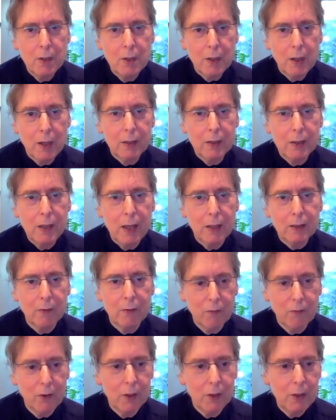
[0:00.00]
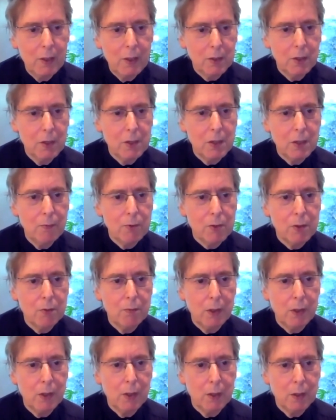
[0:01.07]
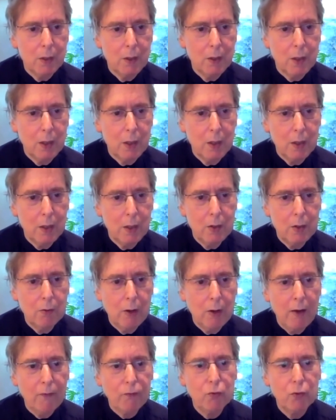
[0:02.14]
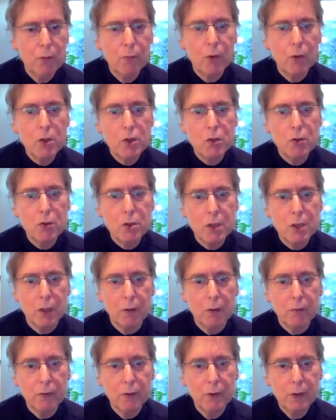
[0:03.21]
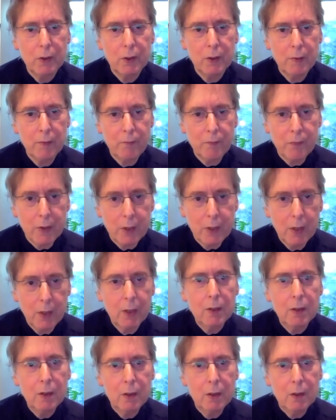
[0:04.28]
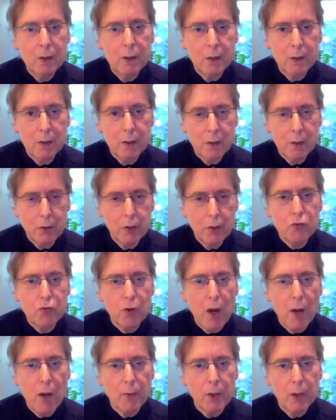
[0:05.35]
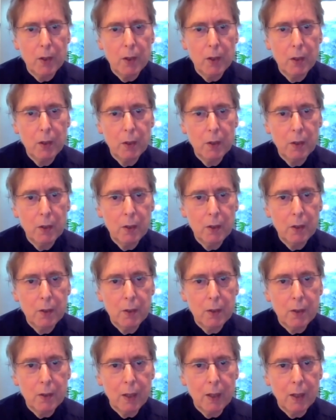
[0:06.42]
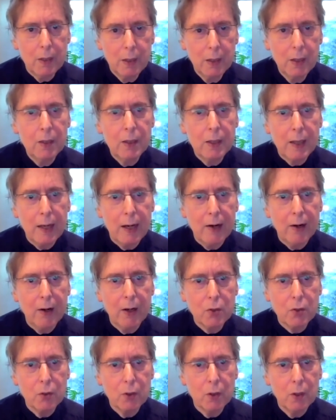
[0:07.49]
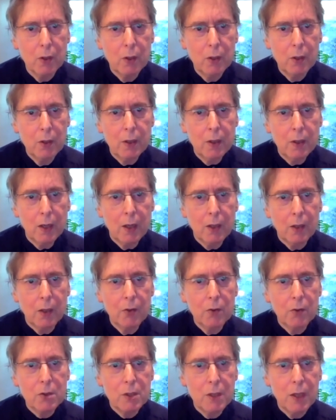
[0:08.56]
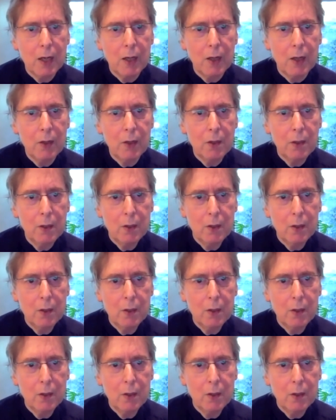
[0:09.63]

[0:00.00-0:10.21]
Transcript: At the very least, it seems to me that you have to immerse yourself in the drama and in the character and understand,